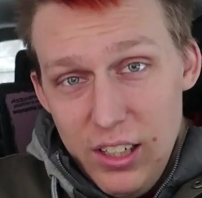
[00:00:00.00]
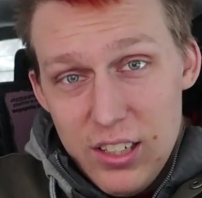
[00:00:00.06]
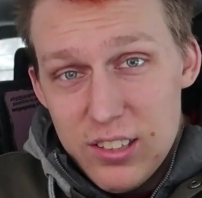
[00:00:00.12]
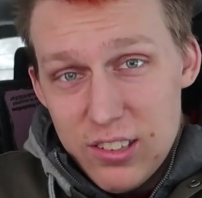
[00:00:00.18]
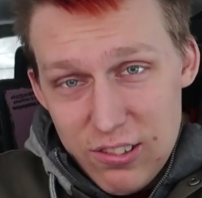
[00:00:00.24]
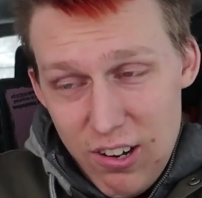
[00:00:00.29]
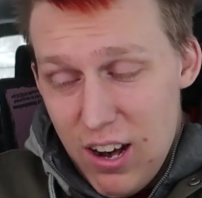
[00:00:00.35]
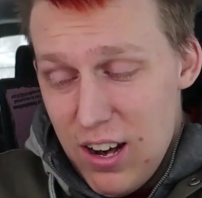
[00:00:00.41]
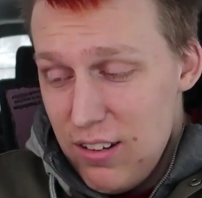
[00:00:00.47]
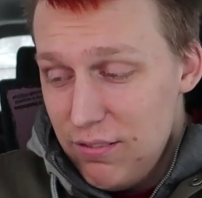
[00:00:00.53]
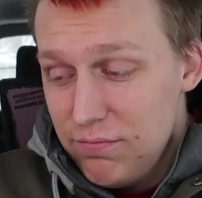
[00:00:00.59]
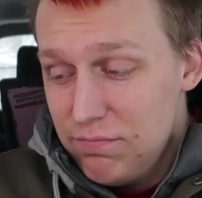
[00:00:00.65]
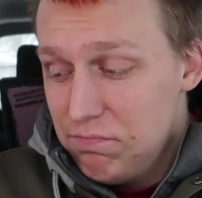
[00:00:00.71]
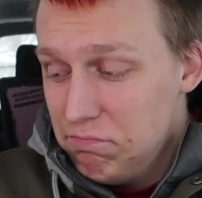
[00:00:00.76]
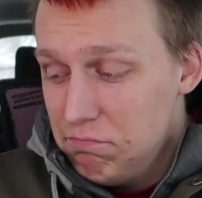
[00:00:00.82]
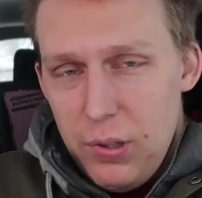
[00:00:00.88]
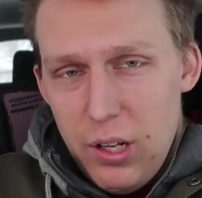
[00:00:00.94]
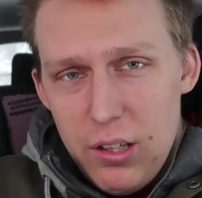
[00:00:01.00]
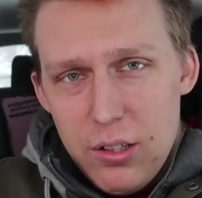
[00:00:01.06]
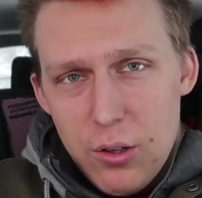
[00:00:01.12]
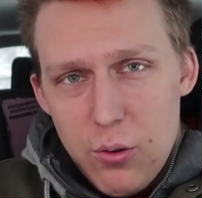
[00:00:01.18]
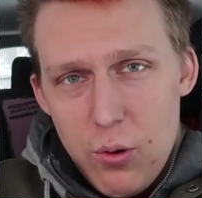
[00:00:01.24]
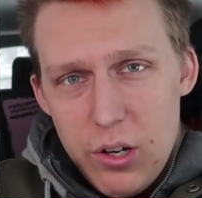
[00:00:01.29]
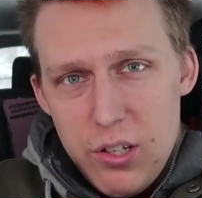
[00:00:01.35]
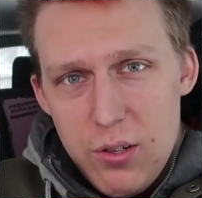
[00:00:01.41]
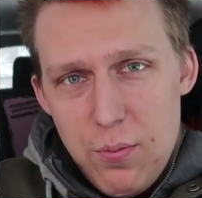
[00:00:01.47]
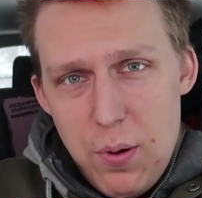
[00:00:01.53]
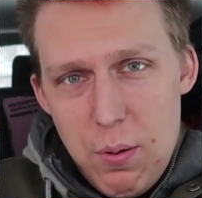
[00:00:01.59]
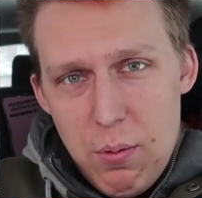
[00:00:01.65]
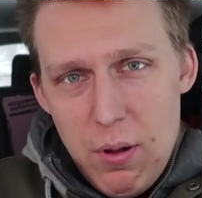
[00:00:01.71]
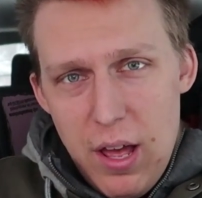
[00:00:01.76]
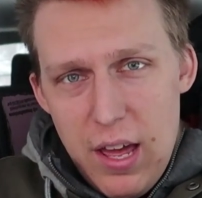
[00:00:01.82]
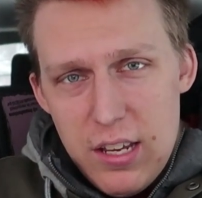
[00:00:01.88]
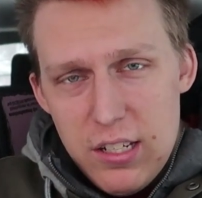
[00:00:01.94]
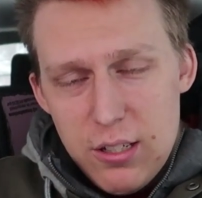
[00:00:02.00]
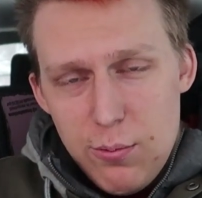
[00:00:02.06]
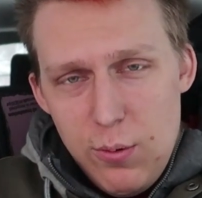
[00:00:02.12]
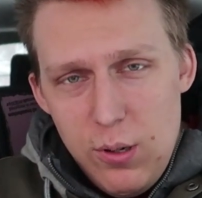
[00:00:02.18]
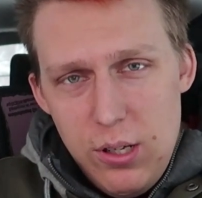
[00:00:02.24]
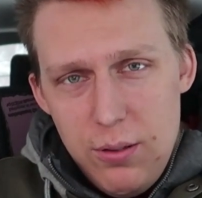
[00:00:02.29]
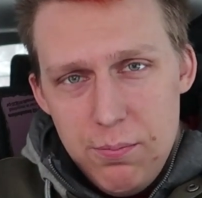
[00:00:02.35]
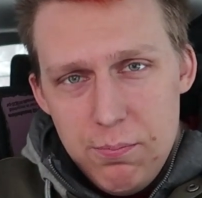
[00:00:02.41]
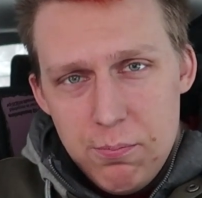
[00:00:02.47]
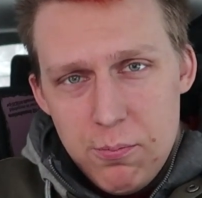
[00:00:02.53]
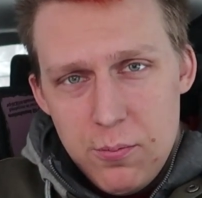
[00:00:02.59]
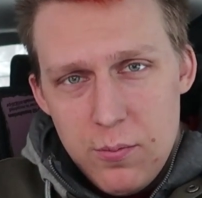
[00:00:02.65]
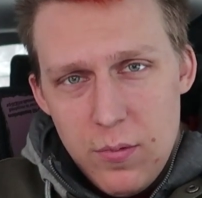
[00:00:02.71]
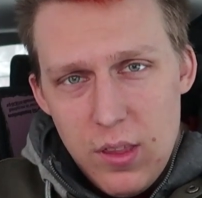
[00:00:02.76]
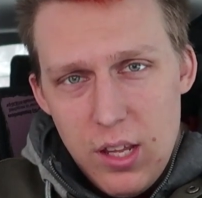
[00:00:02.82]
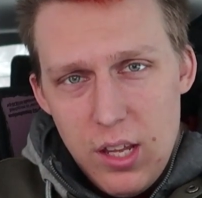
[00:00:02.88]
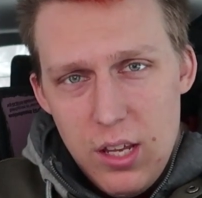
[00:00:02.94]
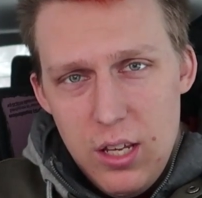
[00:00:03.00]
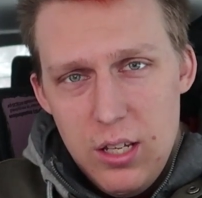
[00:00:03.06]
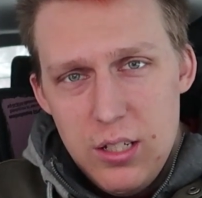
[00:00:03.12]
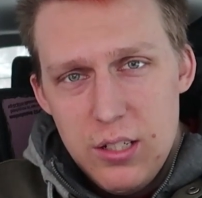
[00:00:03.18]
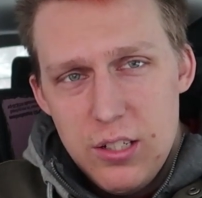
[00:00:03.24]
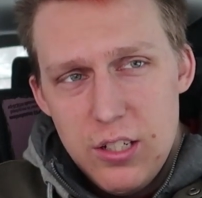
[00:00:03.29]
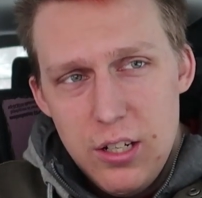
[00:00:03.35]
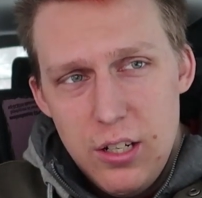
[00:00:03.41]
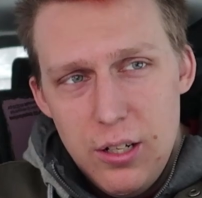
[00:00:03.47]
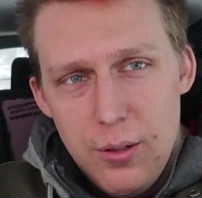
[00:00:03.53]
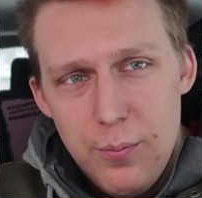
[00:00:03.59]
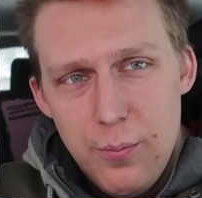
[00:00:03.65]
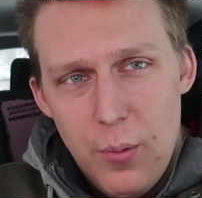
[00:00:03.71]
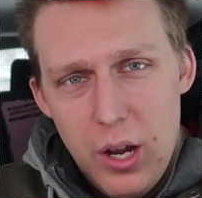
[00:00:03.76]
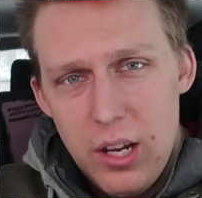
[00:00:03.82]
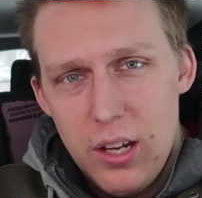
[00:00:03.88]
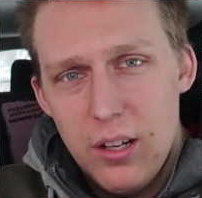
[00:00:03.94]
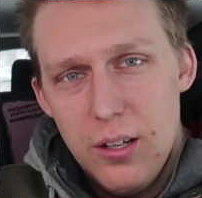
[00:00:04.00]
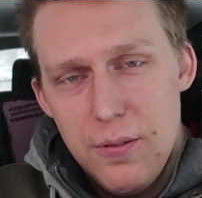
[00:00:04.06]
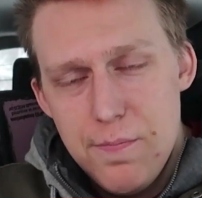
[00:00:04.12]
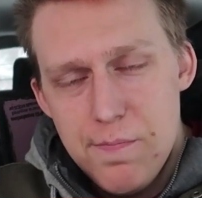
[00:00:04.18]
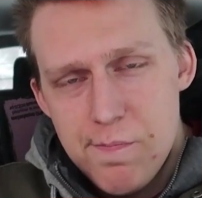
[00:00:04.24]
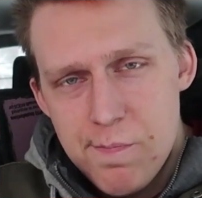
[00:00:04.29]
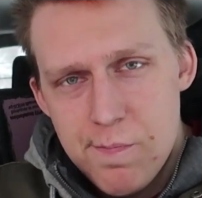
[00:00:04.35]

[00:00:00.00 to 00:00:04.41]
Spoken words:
It's great. Another question people ask me is, Micah,